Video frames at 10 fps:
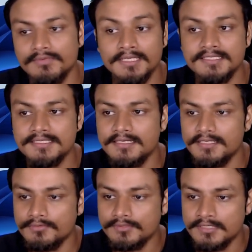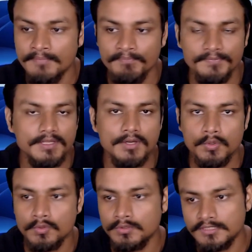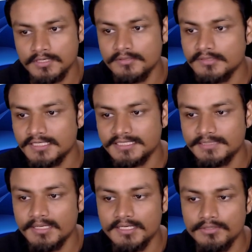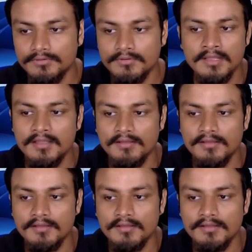We can still use the old context menu